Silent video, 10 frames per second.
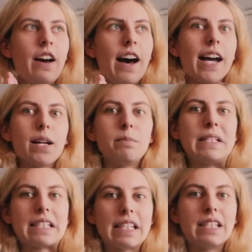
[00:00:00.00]
I have
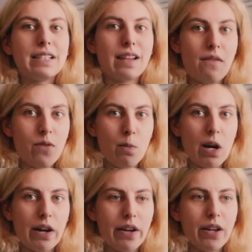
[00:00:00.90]
been seeing this
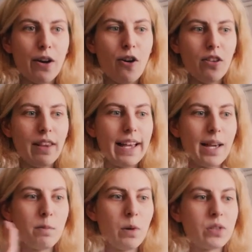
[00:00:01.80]
everywhere on
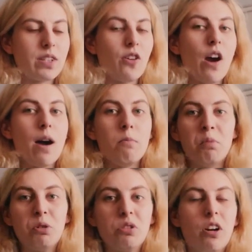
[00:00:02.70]
like Bookstagram,
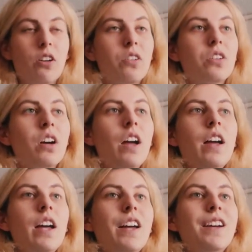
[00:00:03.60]
BookTok,
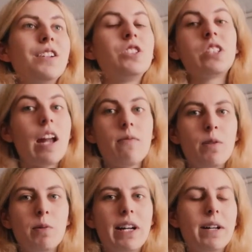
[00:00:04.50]
just
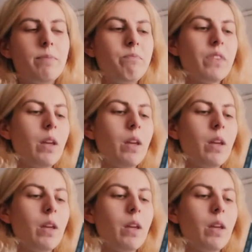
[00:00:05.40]
everywhere.